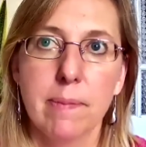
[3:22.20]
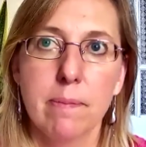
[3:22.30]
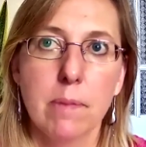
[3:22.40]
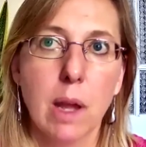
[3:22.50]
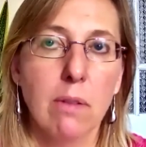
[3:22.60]

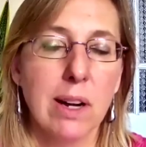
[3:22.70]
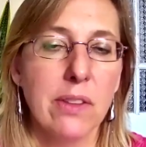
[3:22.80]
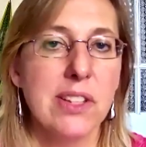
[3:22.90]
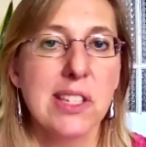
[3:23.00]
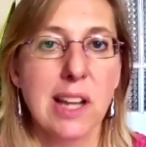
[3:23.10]
around
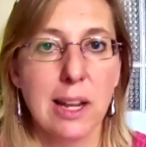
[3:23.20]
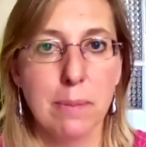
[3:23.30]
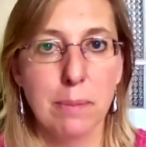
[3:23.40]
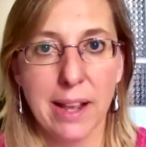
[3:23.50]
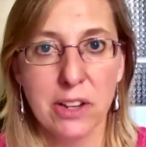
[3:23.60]
this time
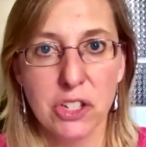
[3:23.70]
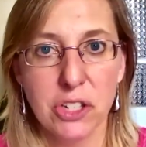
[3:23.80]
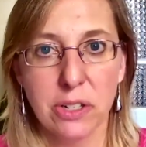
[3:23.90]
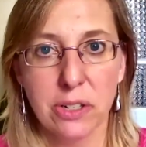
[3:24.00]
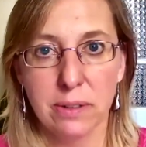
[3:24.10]
last
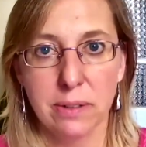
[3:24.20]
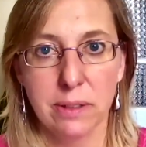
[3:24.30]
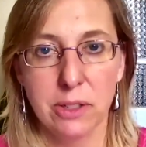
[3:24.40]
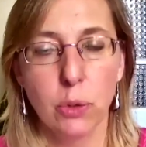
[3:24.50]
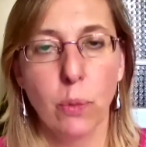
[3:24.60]
year in
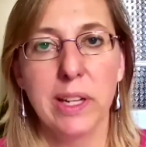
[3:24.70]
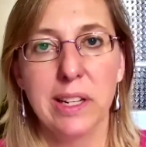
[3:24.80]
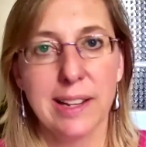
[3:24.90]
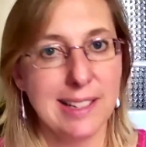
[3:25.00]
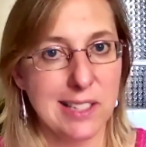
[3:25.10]

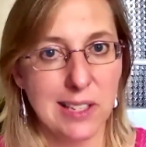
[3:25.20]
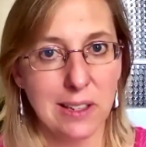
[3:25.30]
2019.